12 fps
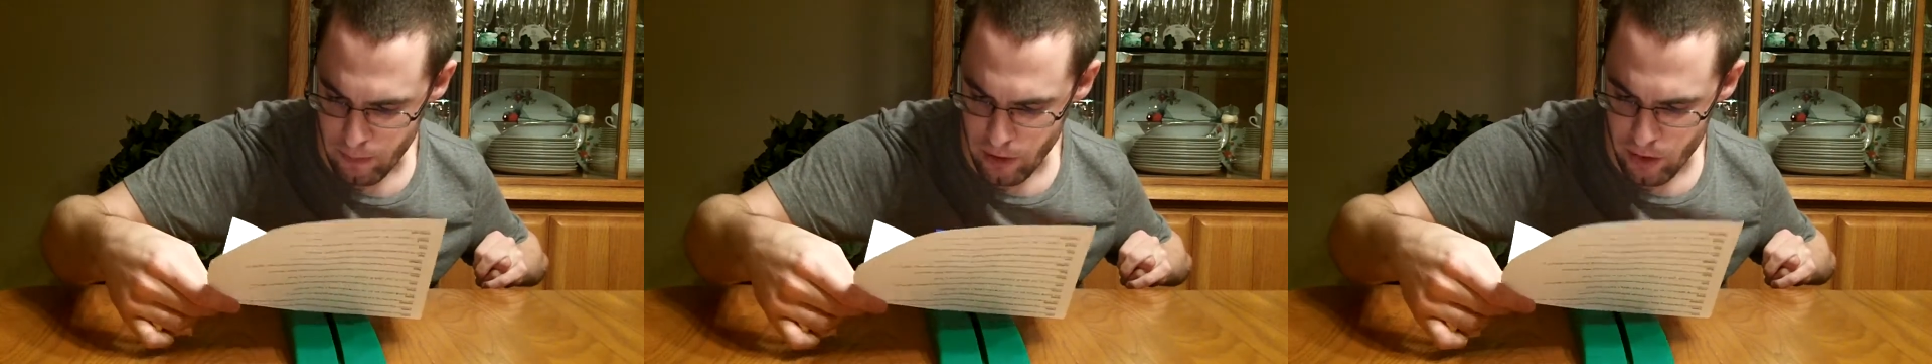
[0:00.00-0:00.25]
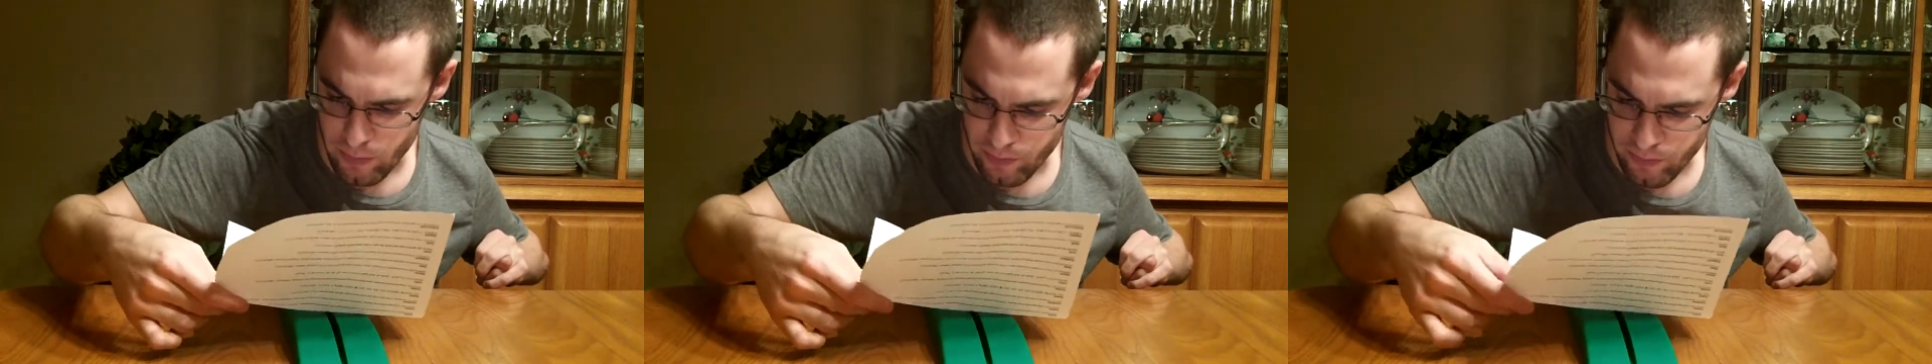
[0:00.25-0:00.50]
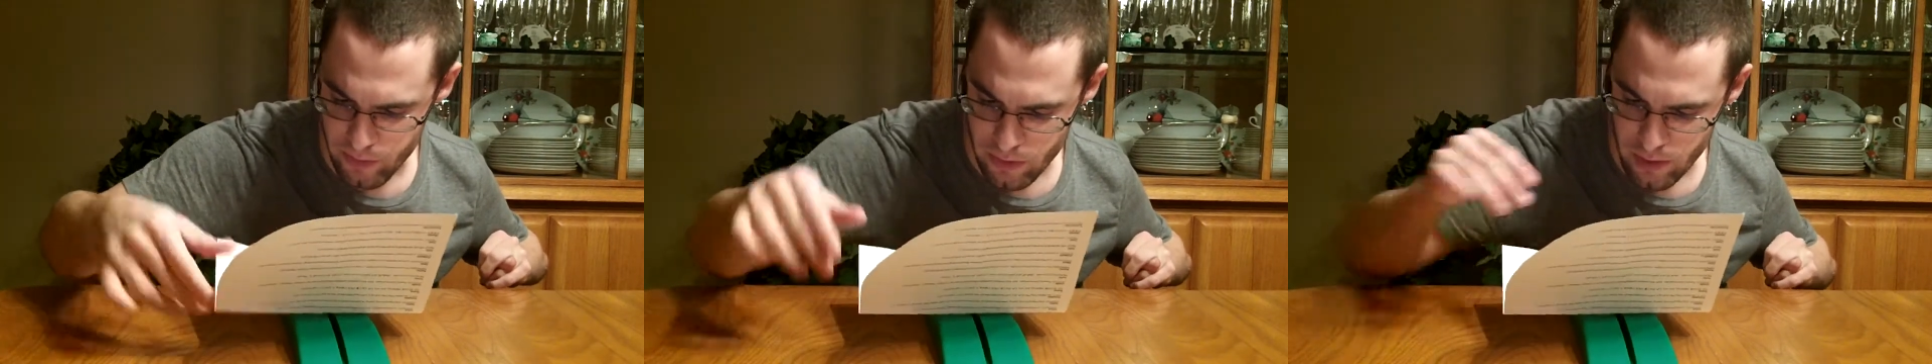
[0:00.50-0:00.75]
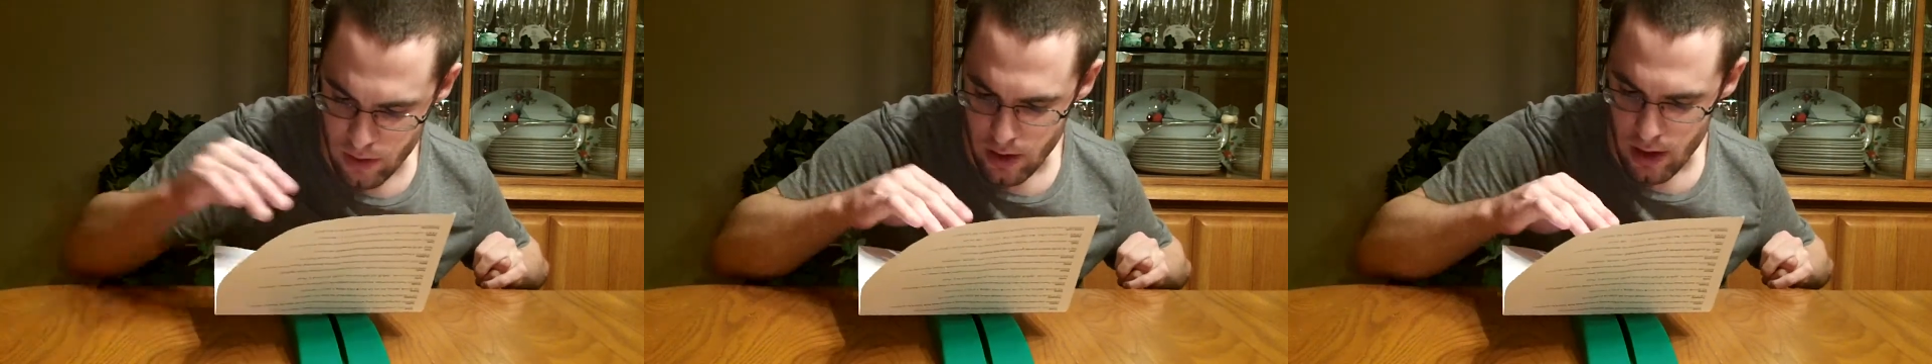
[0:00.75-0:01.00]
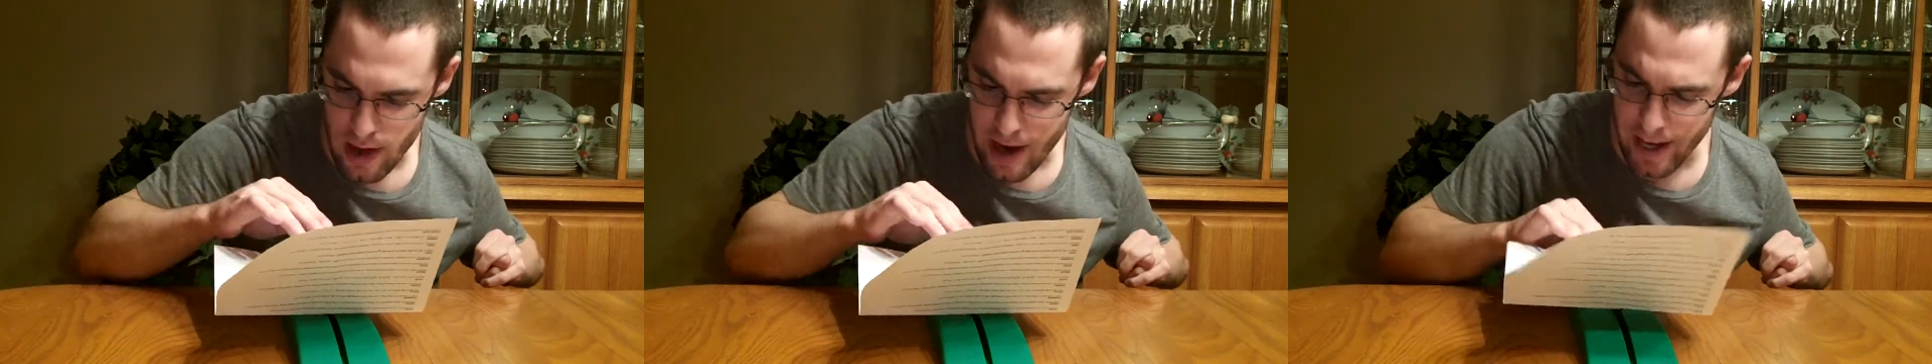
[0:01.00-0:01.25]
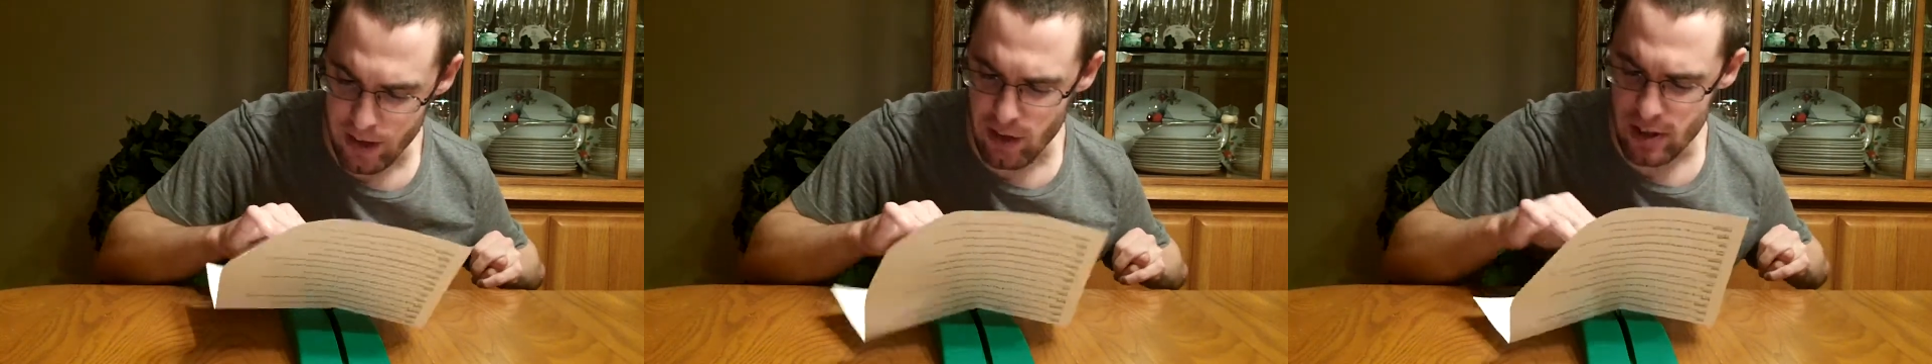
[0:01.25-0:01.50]
but
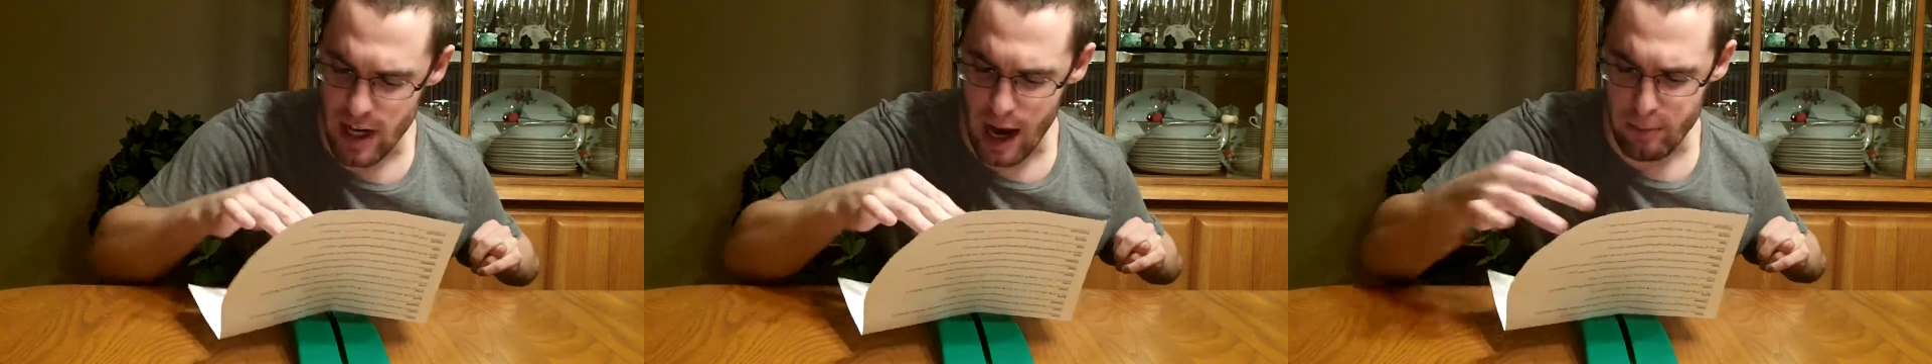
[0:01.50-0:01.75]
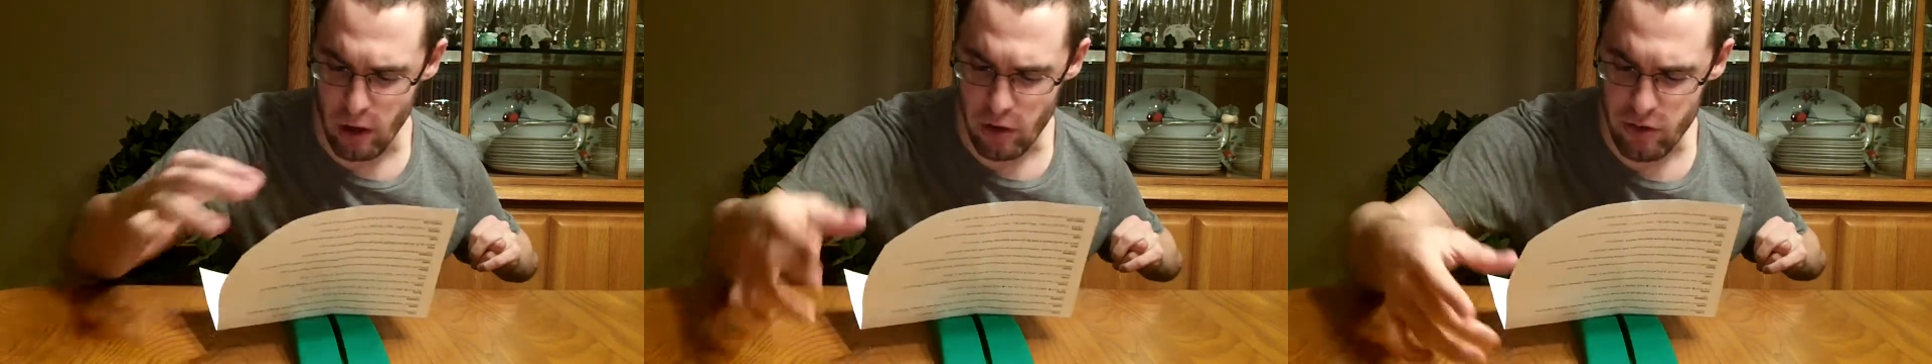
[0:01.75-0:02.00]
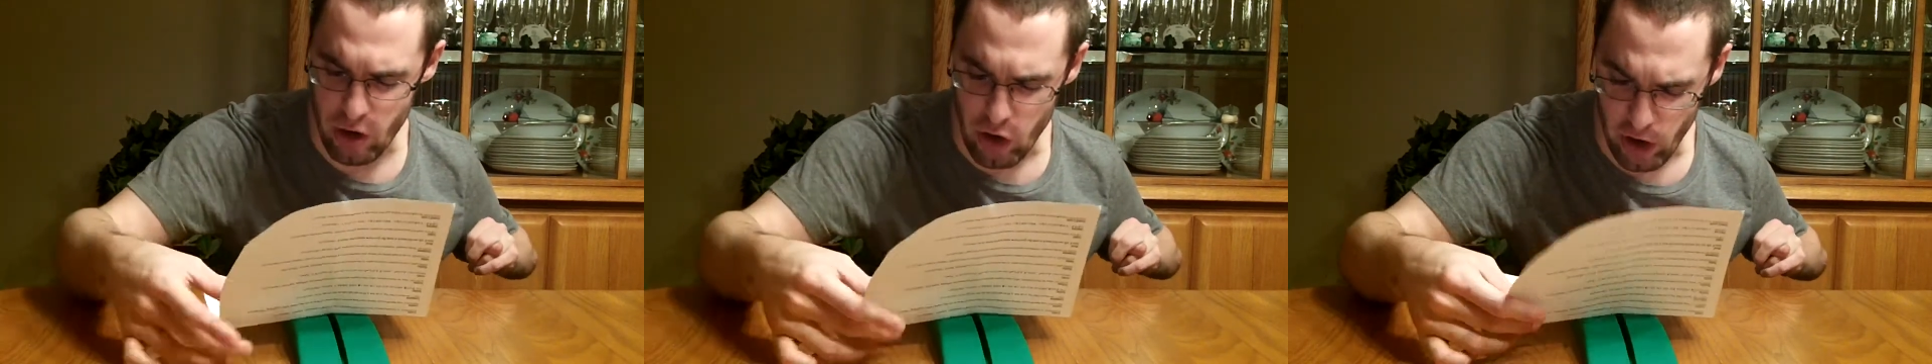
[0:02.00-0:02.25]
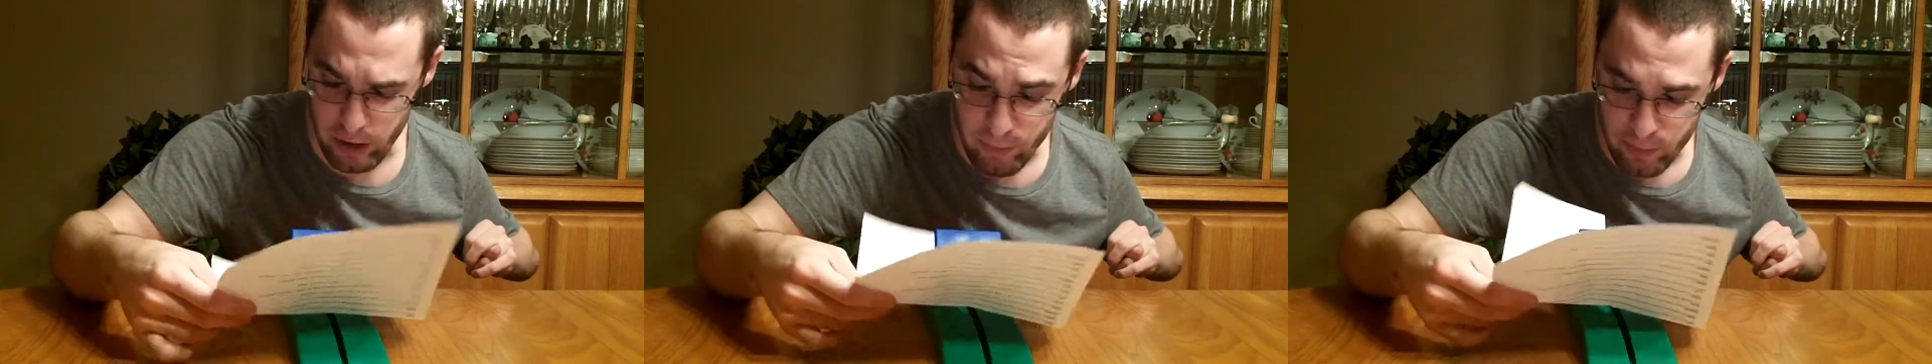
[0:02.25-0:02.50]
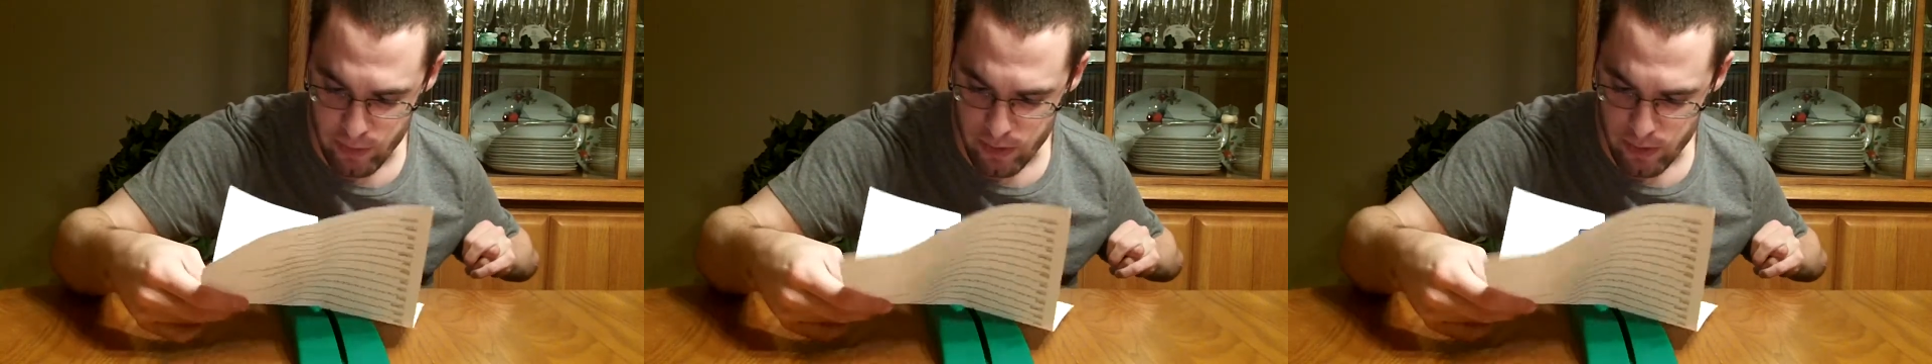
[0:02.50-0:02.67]
it gets the job done, certainly.